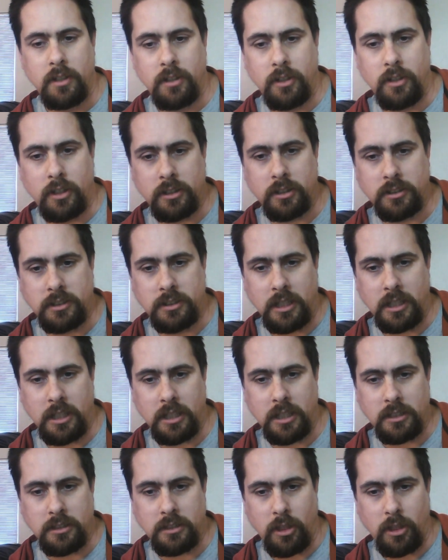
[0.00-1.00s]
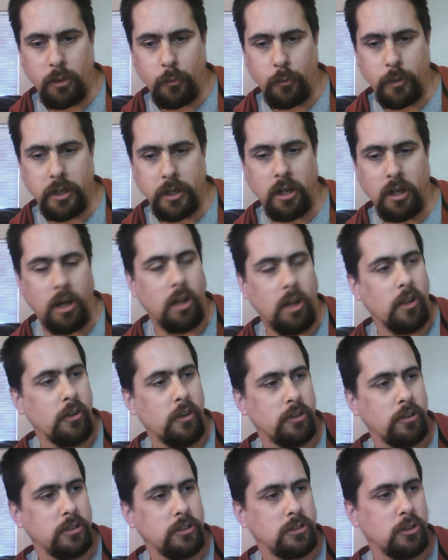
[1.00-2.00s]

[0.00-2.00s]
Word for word: You can see it's a $3,